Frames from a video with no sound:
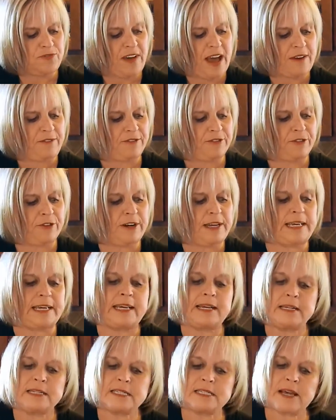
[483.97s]
fat-free
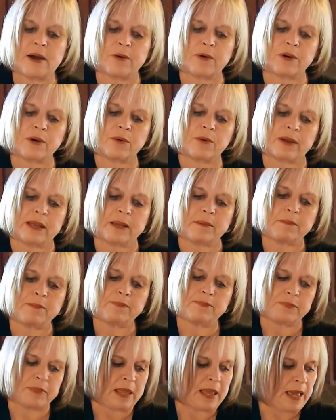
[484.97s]
sour
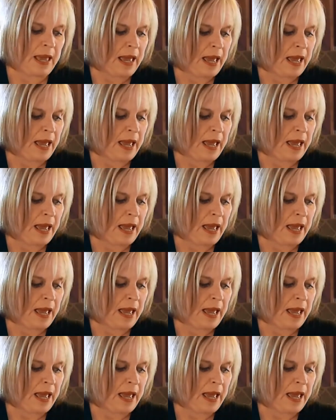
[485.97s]
cream.